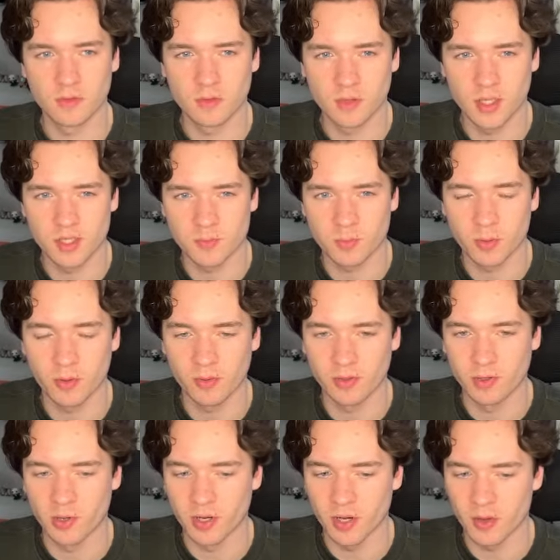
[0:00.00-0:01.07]
it's probably
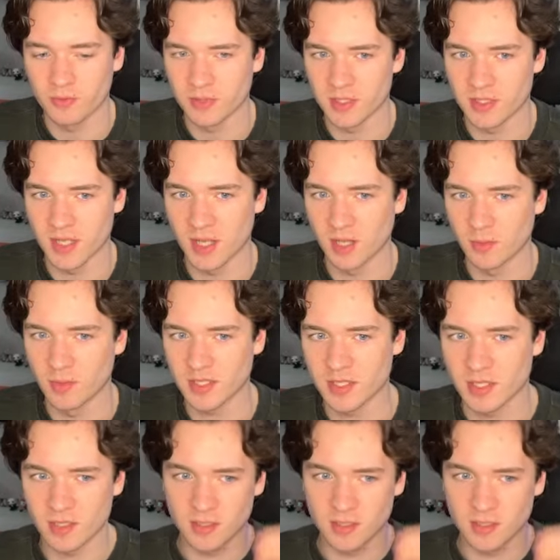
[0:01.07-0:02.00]
not enough to sell him, is it?